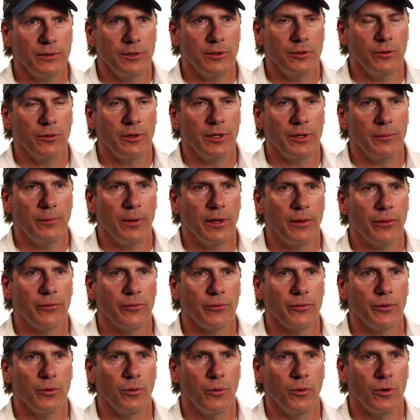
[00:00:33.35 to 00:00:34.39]
You know, he'd been
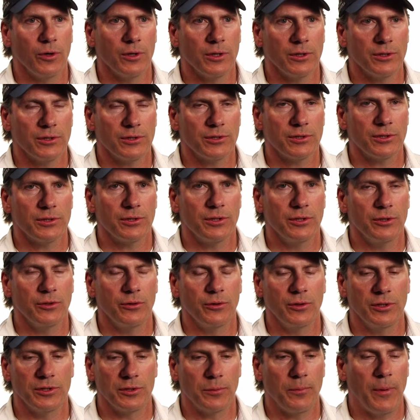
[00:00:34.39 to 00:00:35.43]
through the wars, you
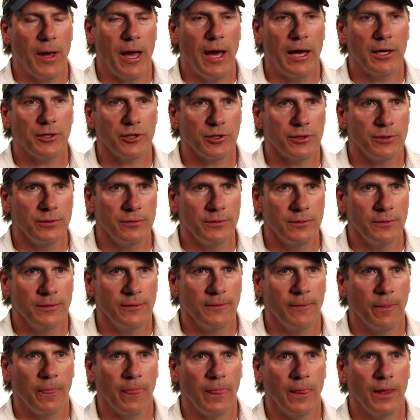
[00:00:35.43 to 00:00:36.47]
know, his passion,
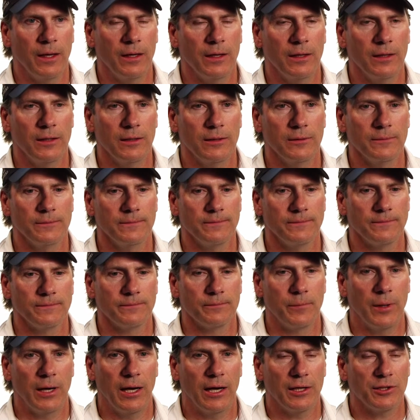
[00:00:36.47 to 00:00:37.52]
um,
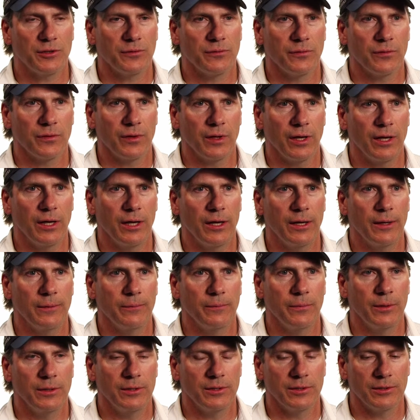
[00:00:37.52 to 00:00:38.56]
passion for the
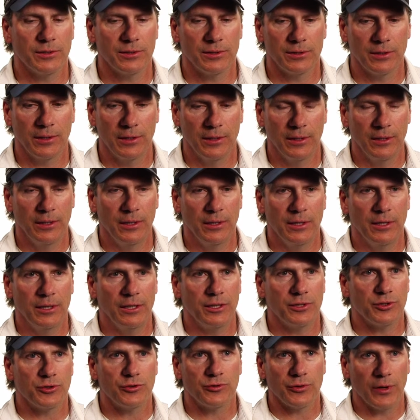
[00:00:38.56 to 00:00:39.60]
game, his,
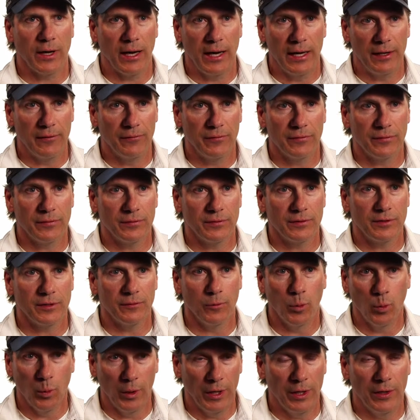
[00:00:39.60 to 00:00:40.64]
his drive
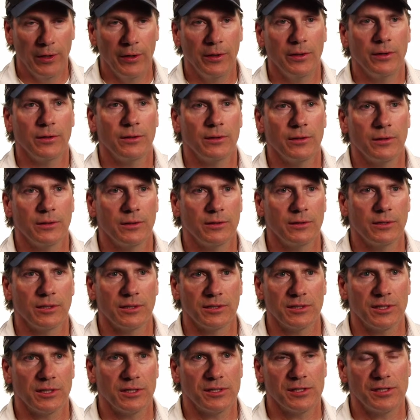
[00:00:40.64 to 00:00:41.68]
to win,
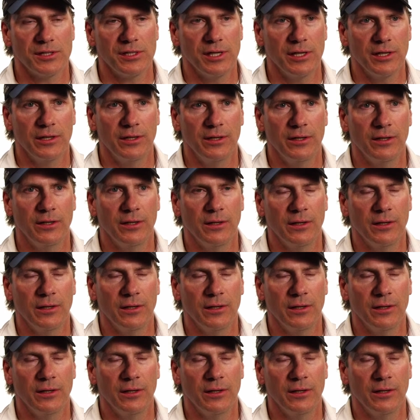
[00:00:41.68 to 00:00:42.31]
to succeed.